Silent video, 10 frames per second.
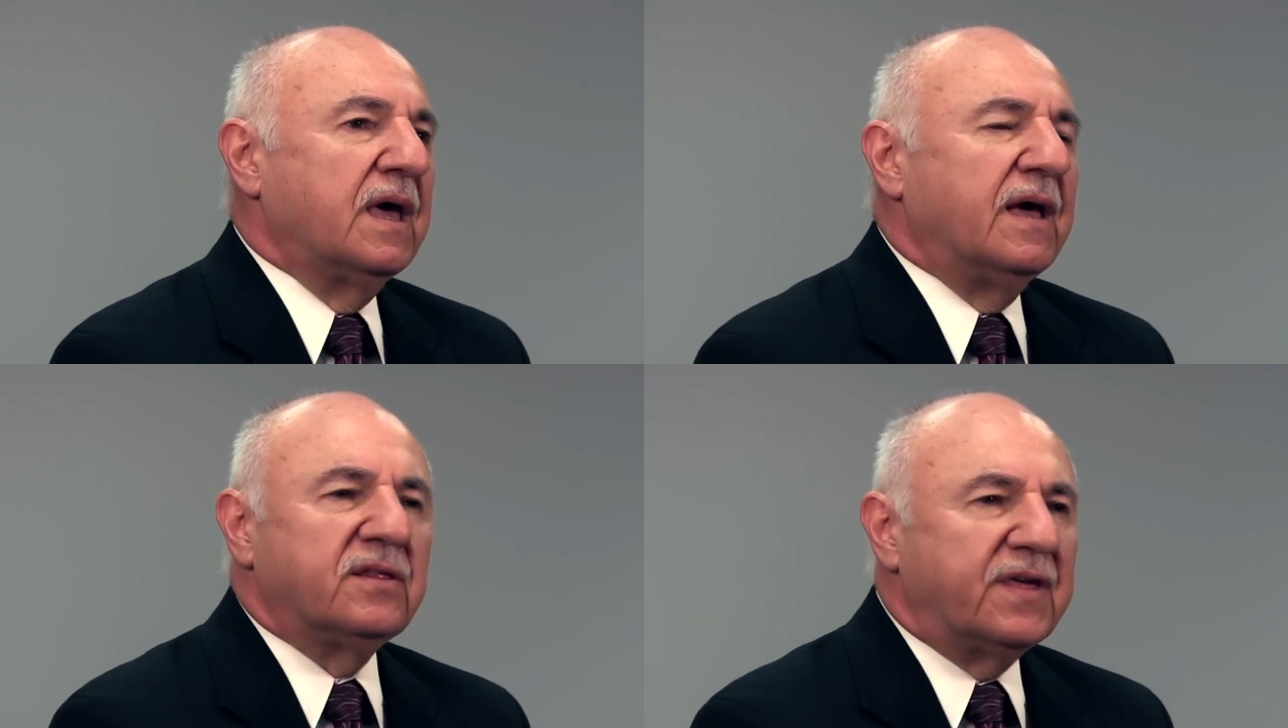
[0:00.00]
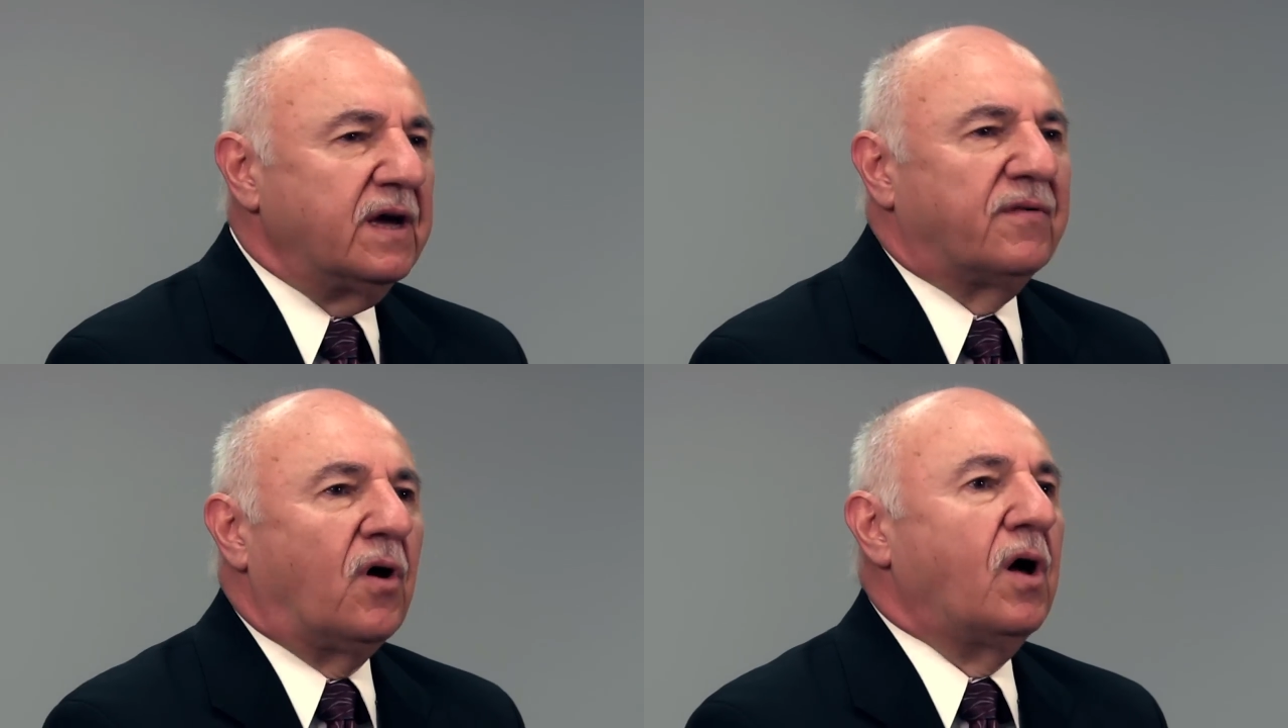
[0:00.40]
And think
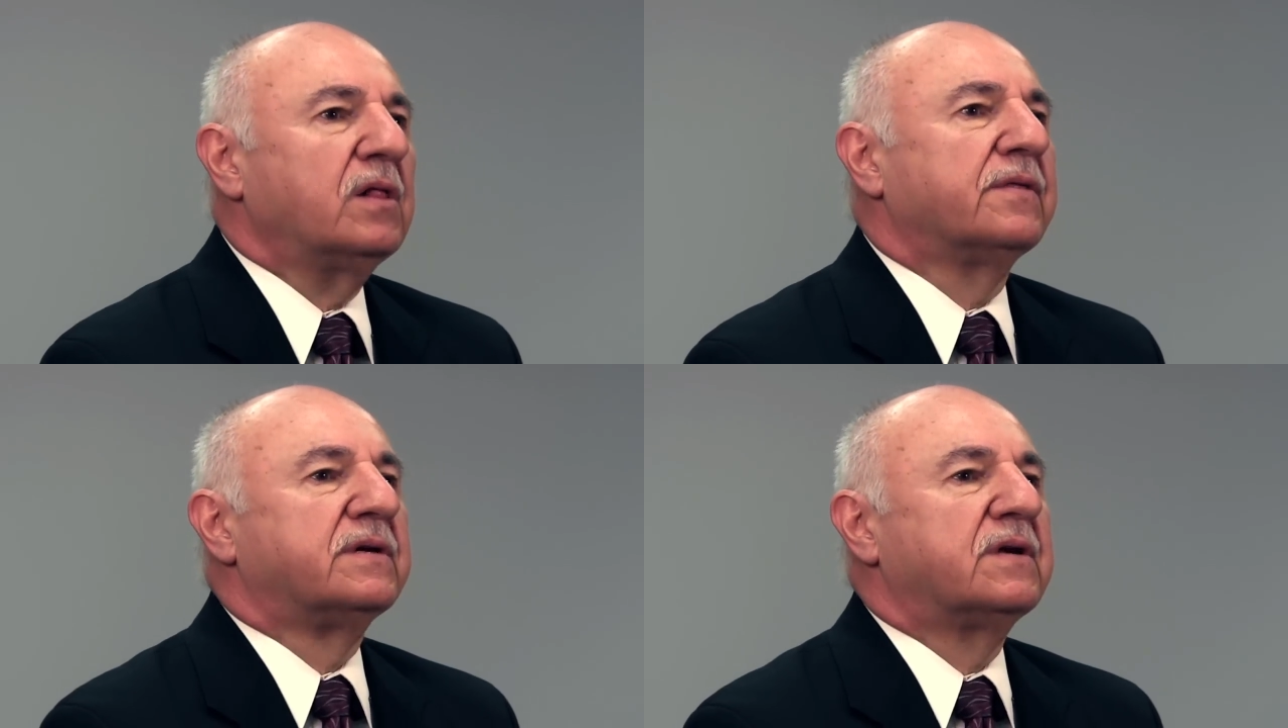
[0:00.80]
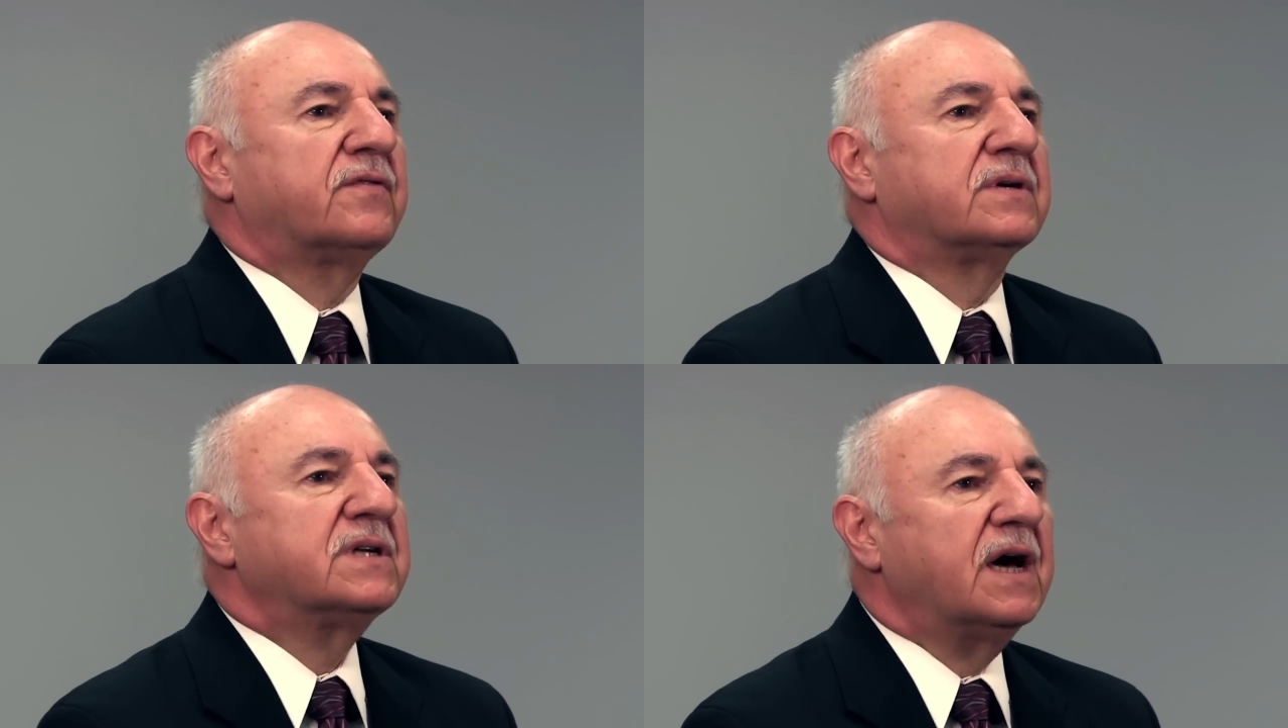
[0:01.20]
of all of the
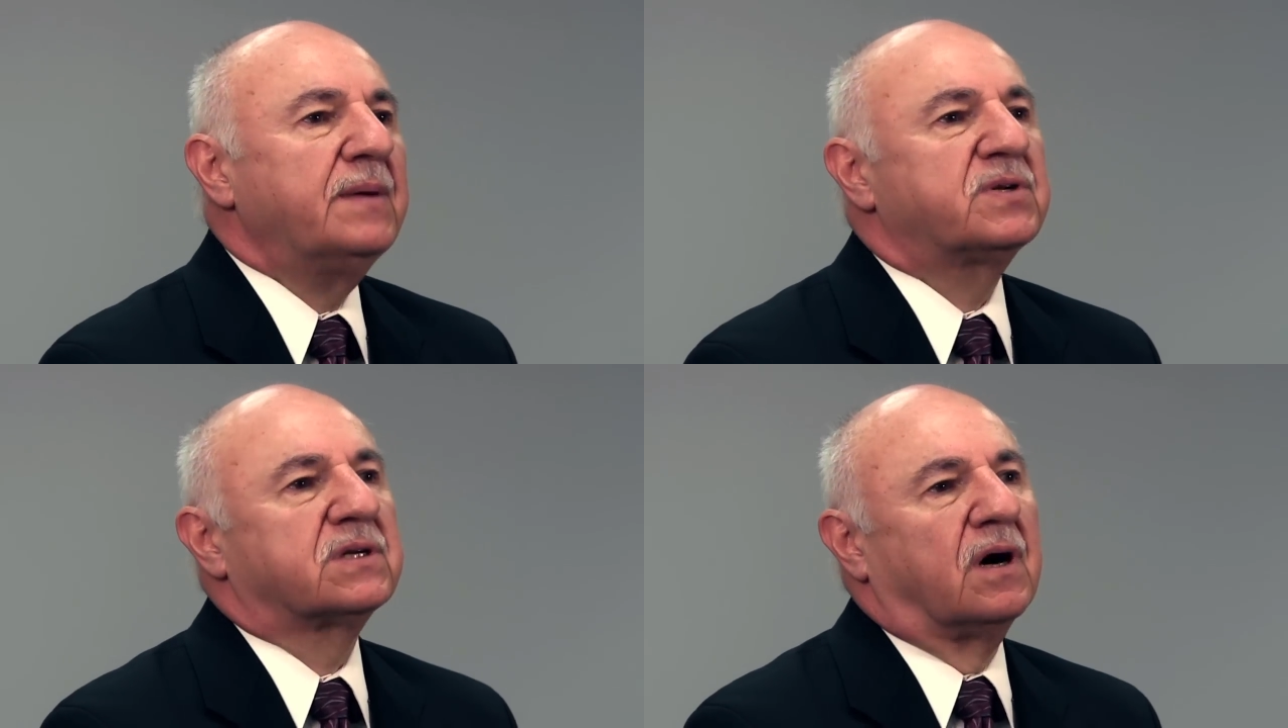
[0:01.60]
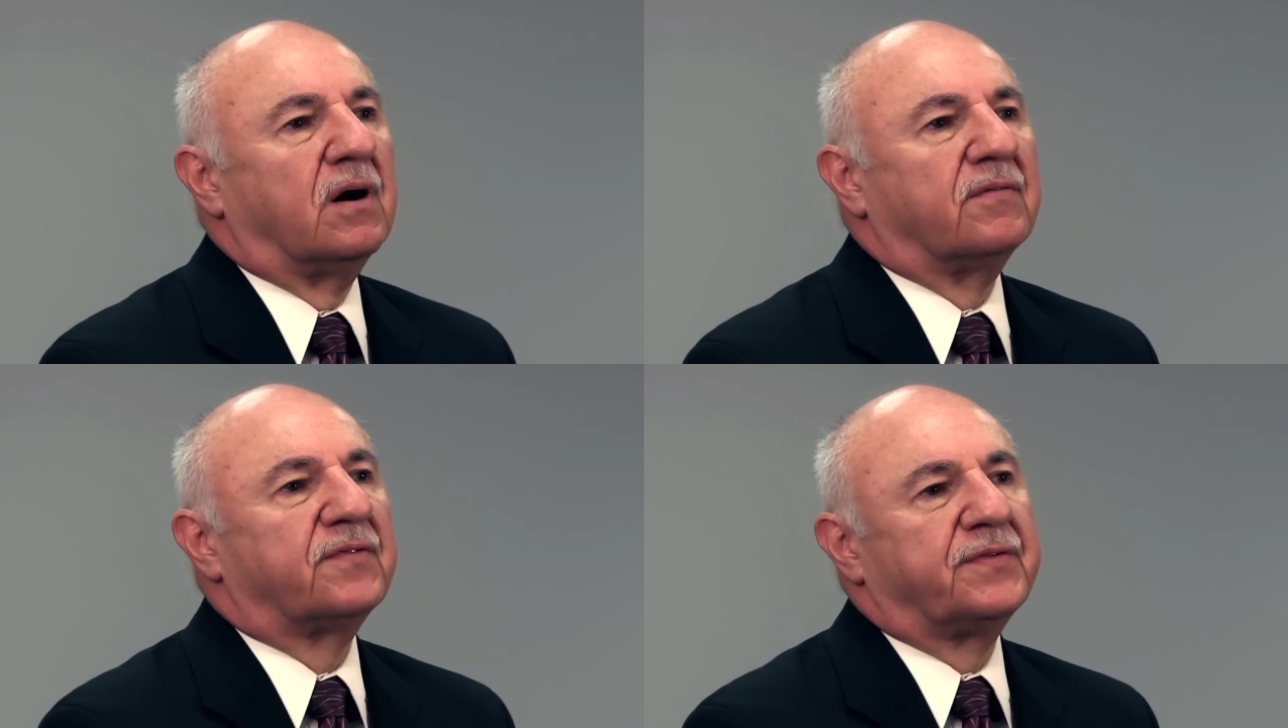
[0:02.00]
different types
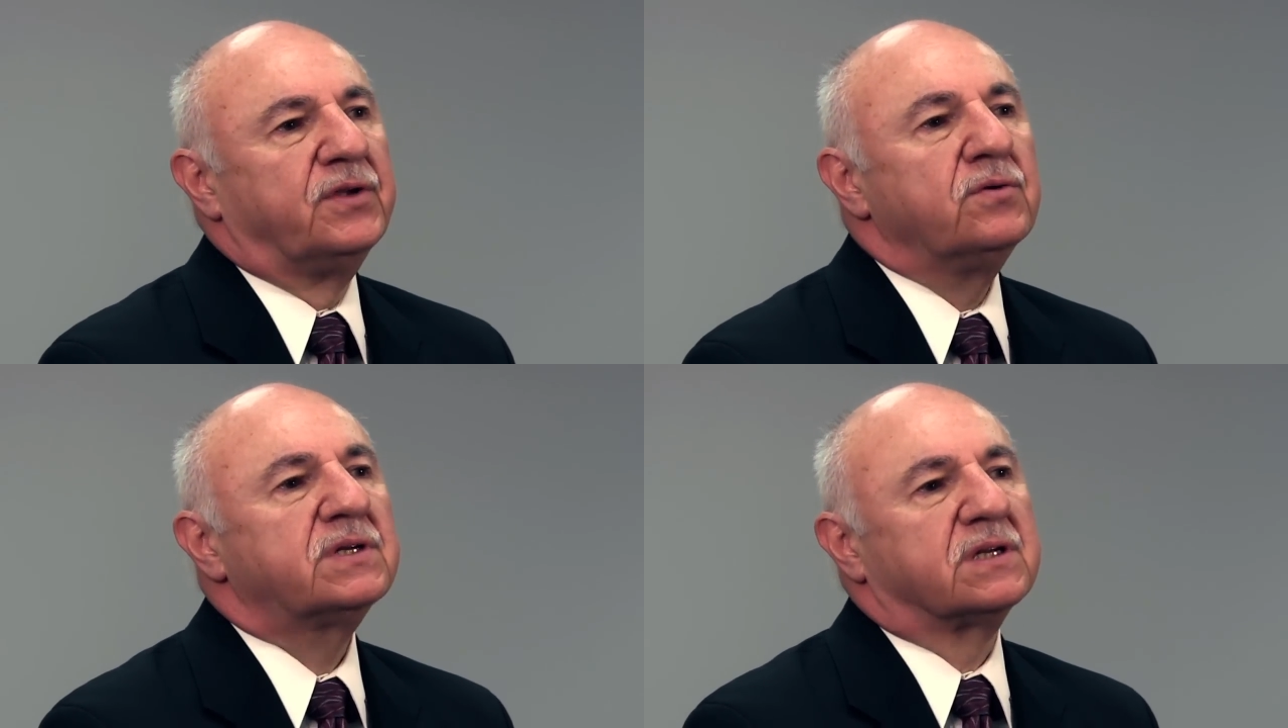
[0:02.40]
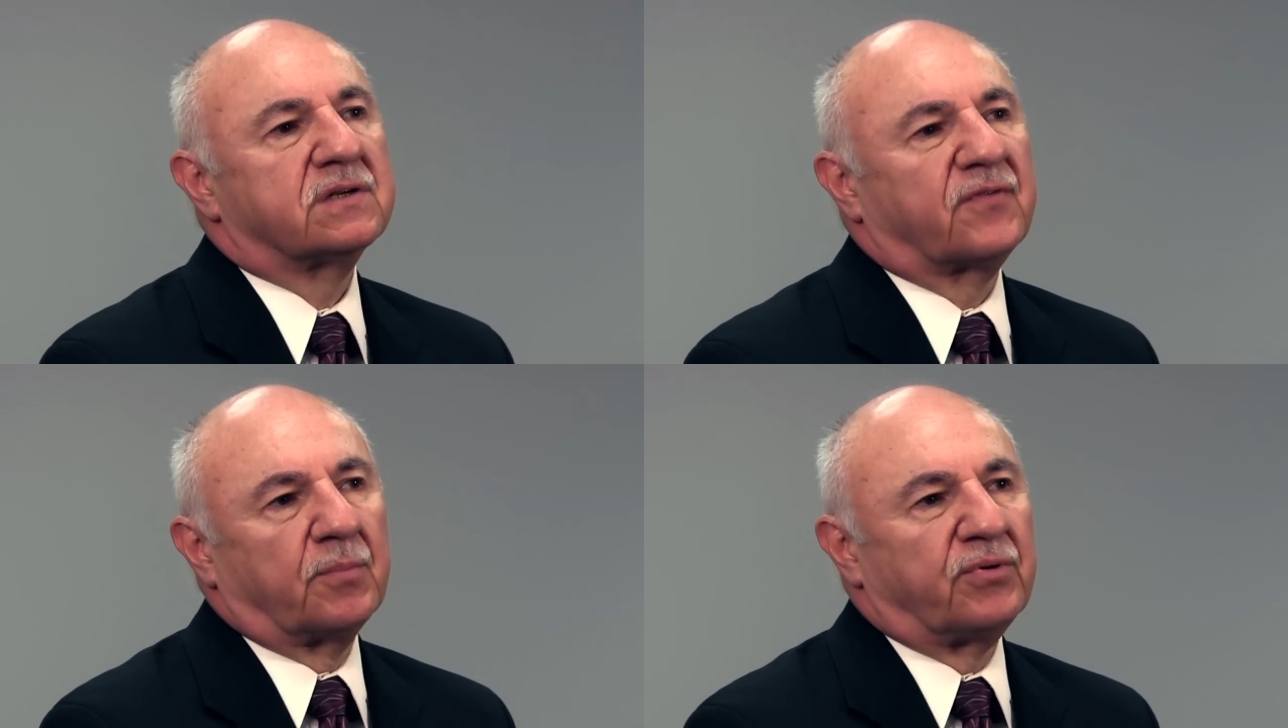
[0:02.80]
of uses
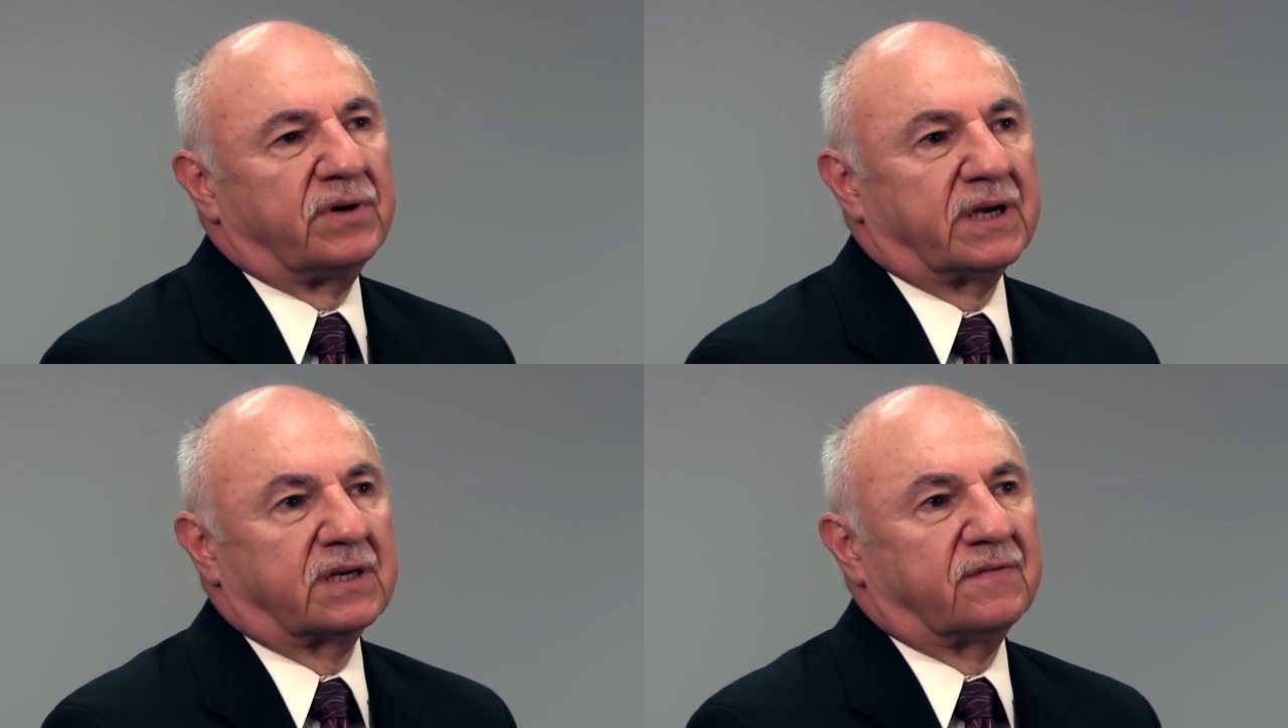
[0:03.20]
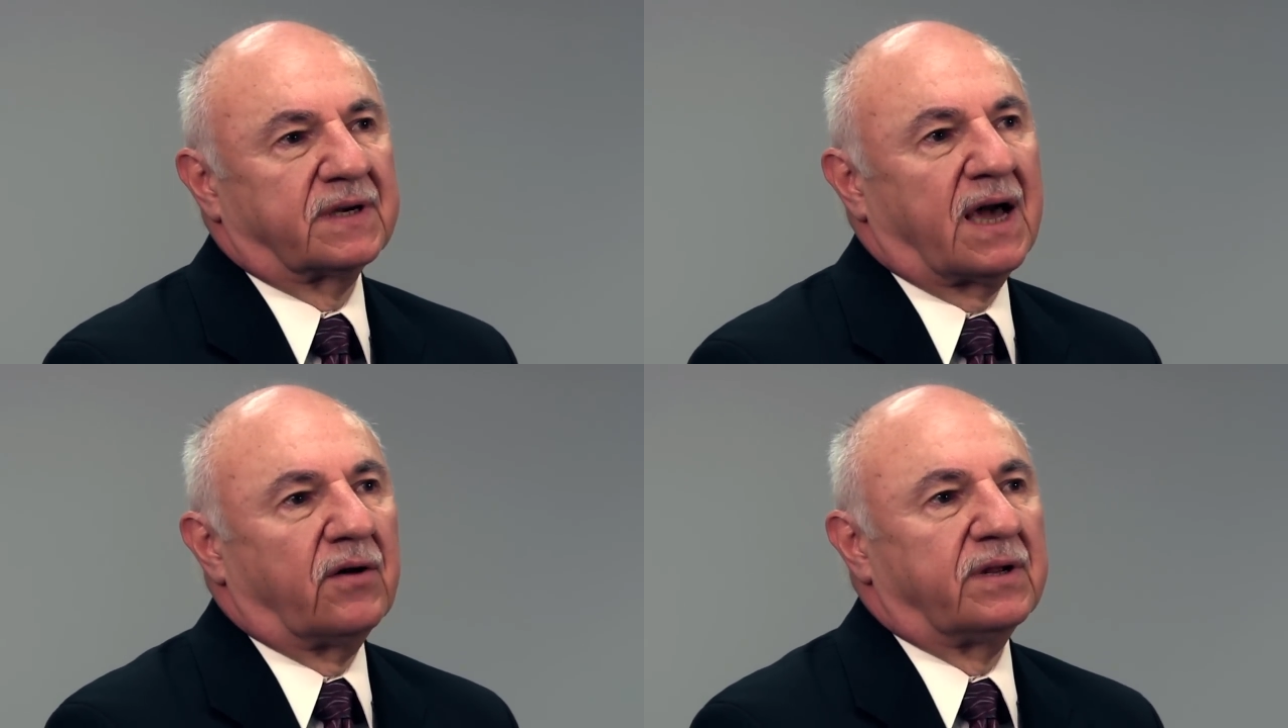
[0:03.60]
for predictive
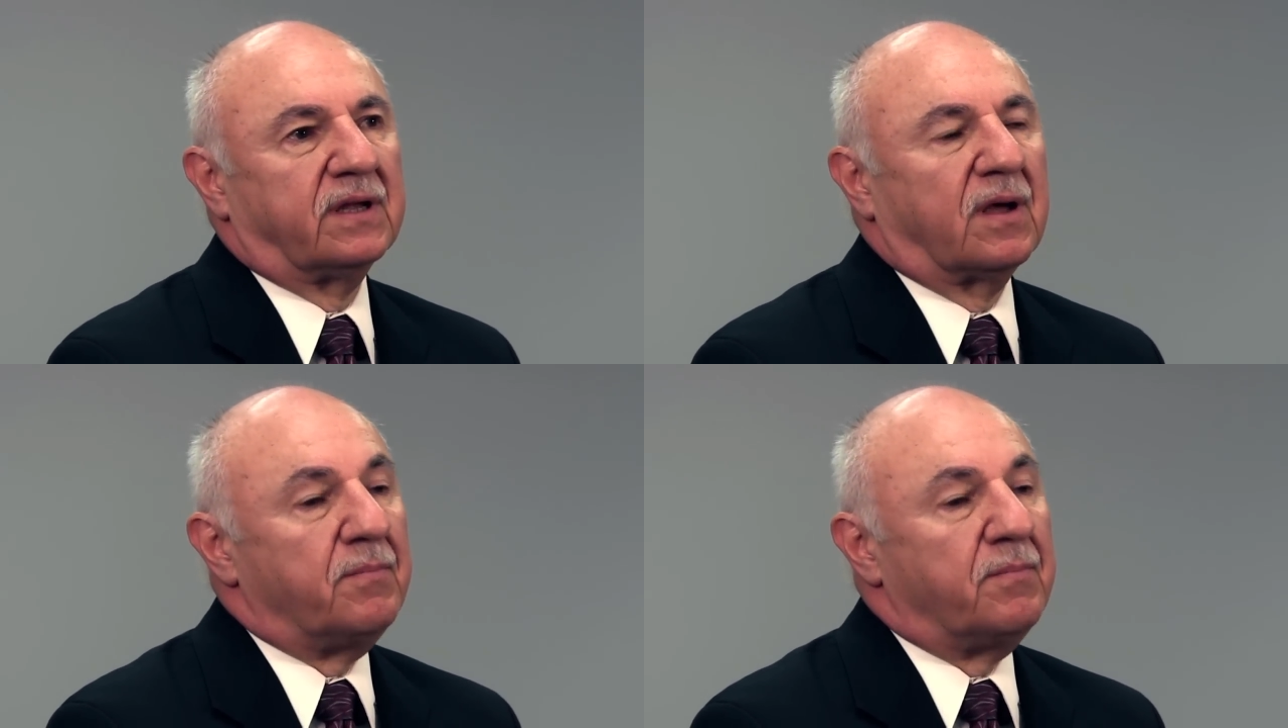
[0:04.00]
accounting: